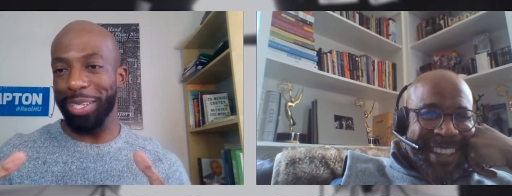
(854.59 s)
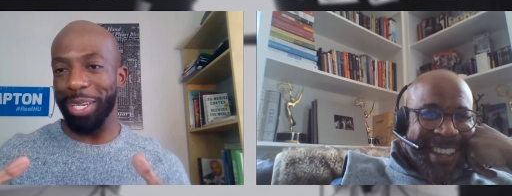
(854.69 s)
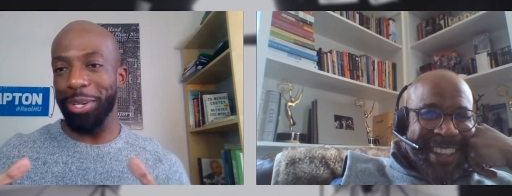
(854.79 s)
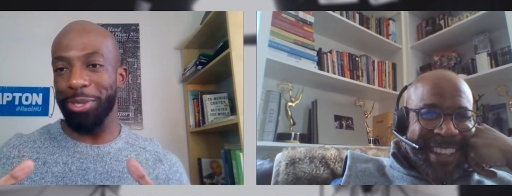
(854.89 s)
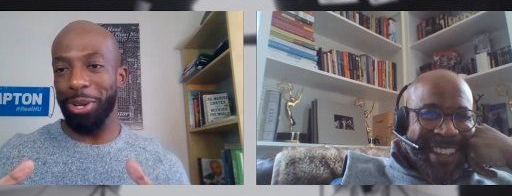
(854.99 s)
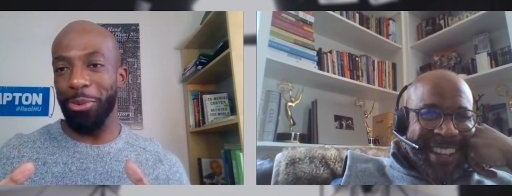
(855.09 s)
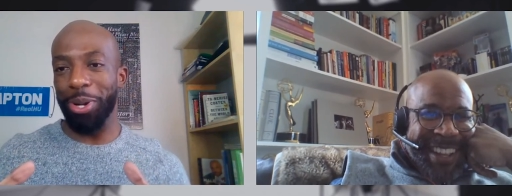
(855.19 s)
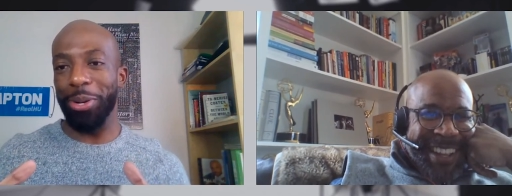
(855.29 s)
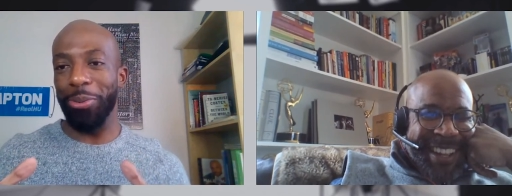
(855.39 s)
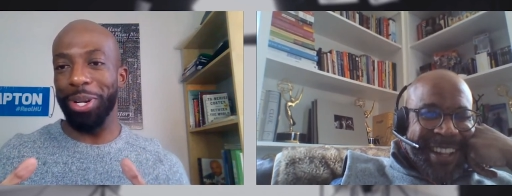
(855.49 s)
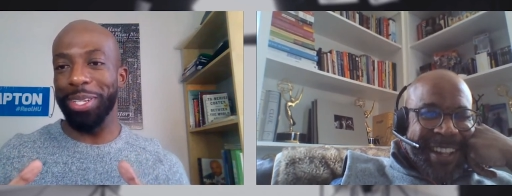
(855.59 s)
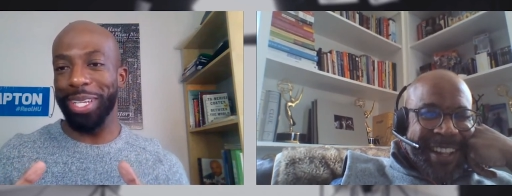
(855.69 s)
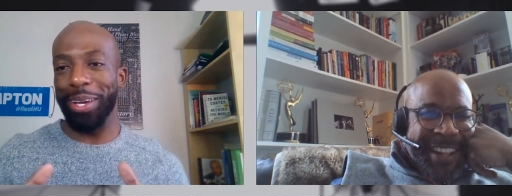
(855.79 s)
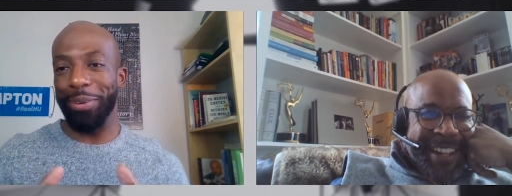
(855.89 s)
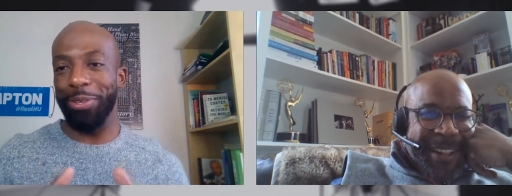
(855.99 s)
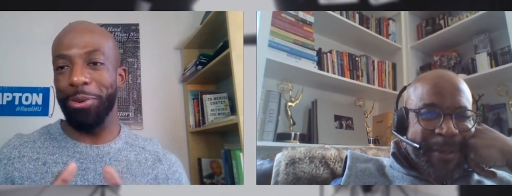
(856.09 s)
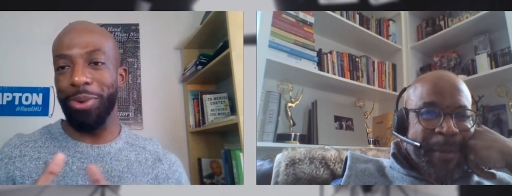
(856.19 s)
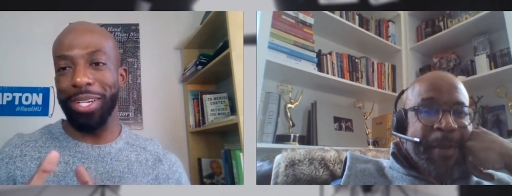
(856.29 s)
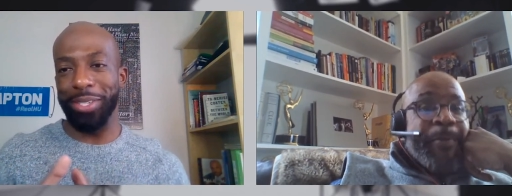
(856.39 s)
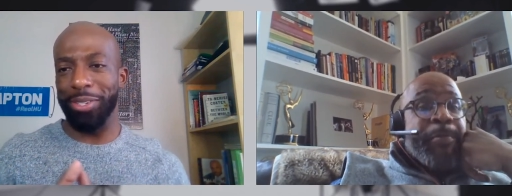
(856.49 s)
Speaker 1: containers are what what is that if they're
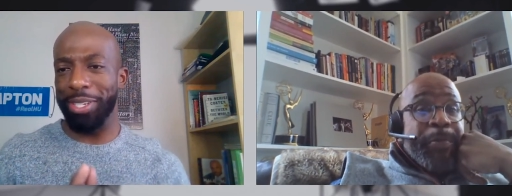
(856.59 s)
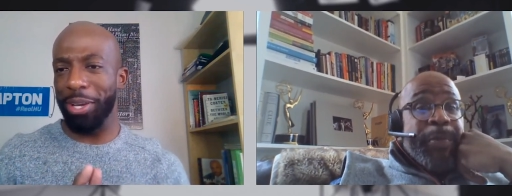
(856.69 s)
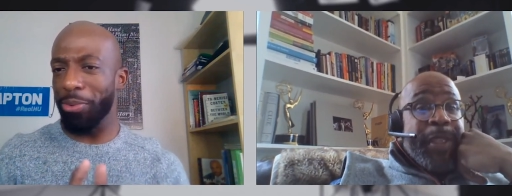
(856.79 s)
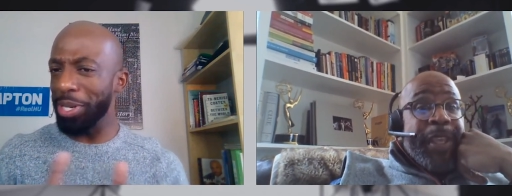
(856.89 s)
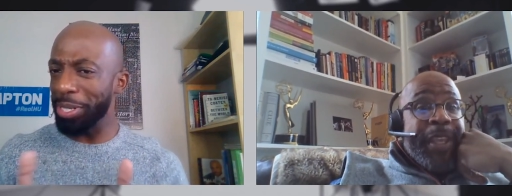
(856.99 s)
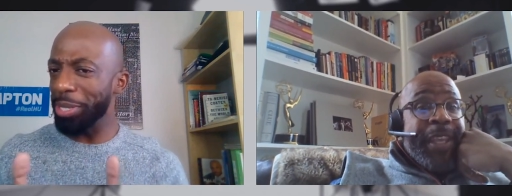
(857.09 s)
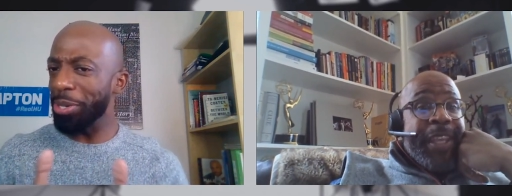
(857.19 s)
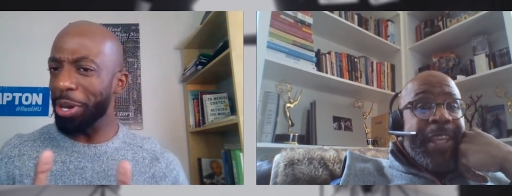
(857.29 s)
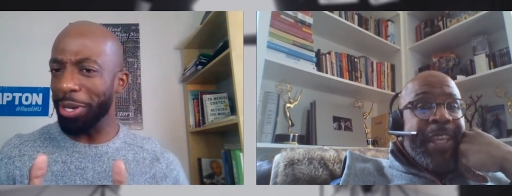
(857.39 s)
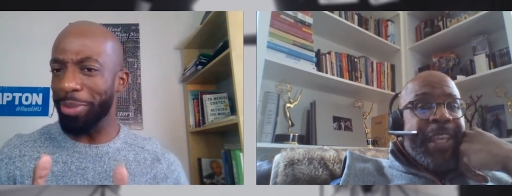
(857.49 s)
watching they're saying what is he talking